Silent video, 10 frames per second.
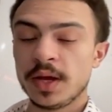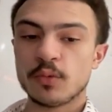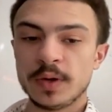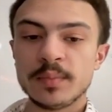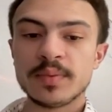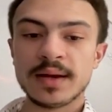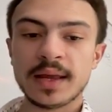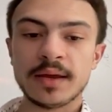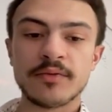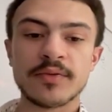But we
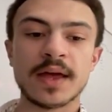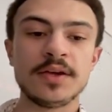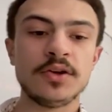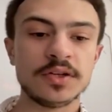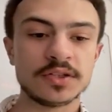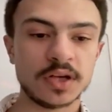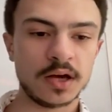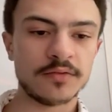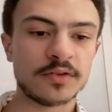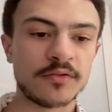believe that you
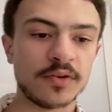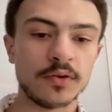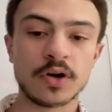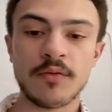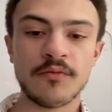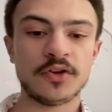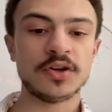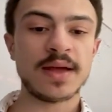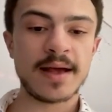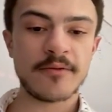deserve to feel
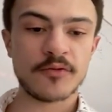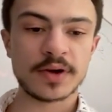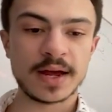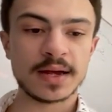confident every day,